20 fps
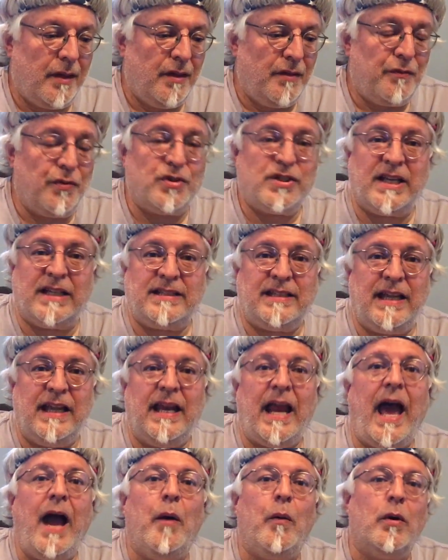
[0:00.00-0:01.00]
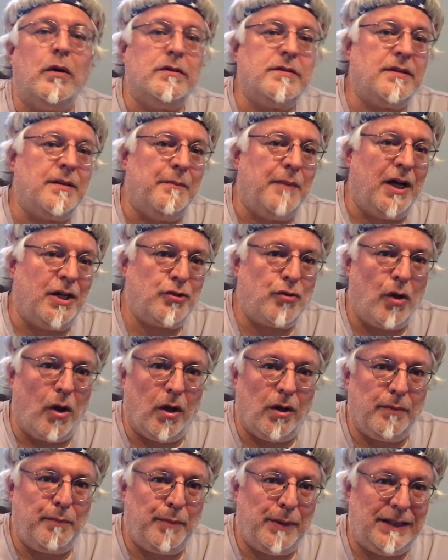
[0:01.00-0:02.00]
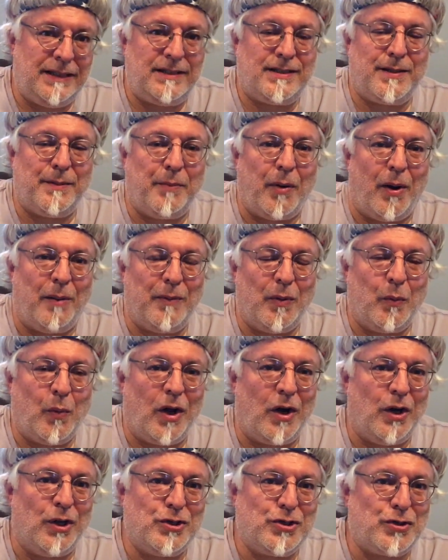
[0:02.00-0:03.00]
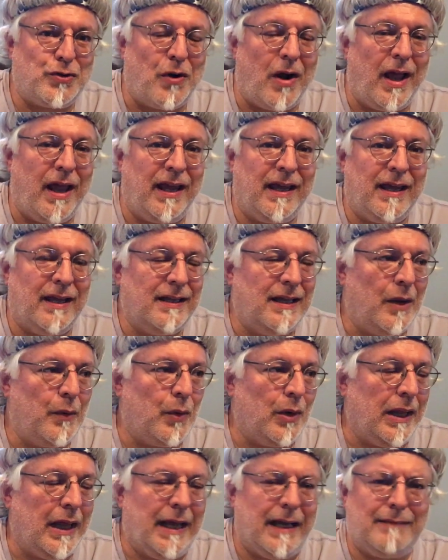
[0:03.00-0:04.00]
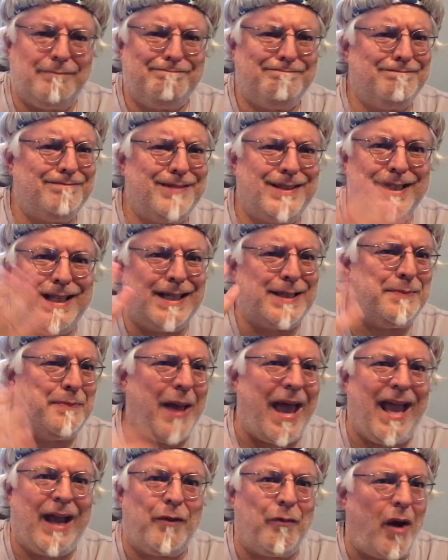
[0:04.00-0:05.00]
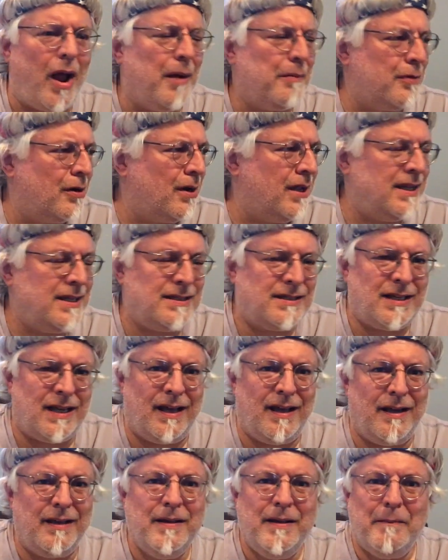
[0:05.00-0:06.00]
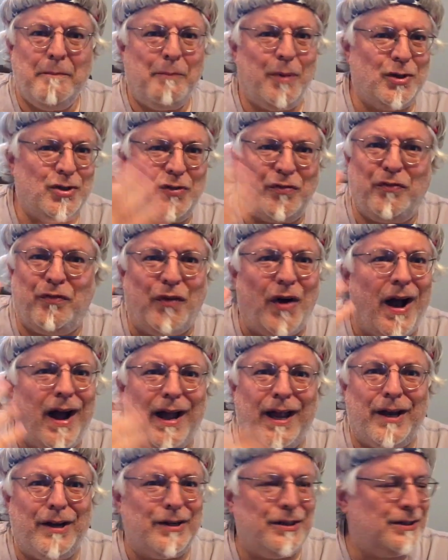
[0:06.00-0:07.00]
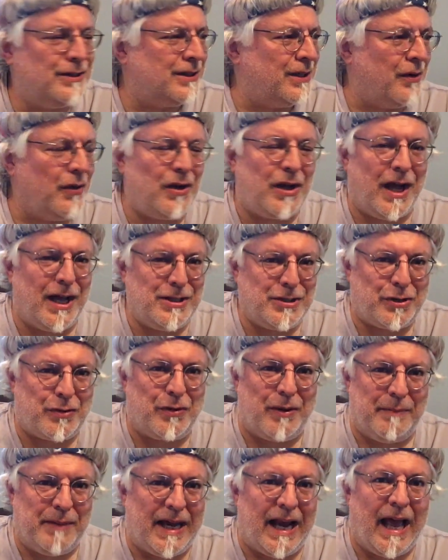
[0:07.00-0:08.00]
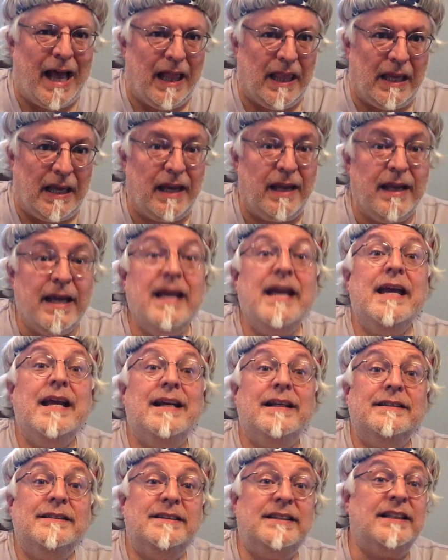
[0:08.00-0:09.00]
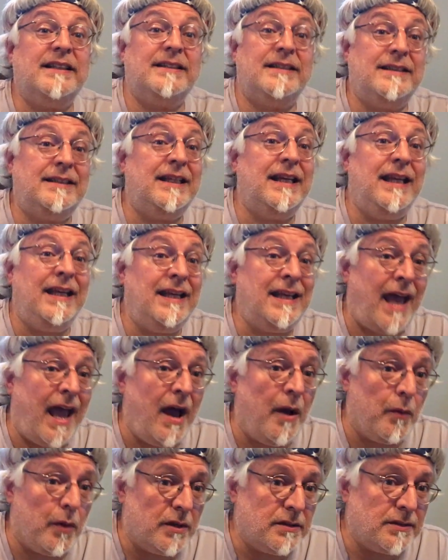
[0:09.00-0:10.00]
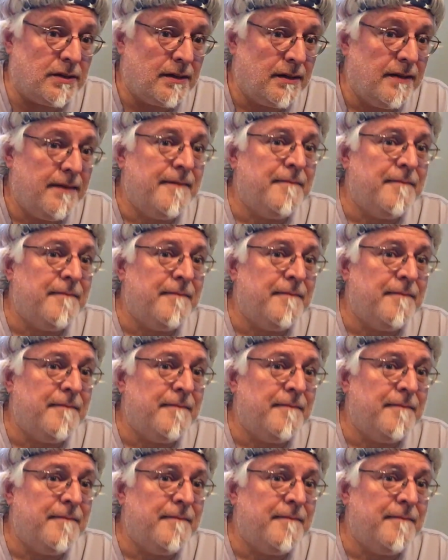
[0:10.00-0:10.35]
For 16 hours, the Montreal Police Department went on strike, and there were like 6 bank robberies, a bunch of fires, and all kinds of criminality. 16 hours.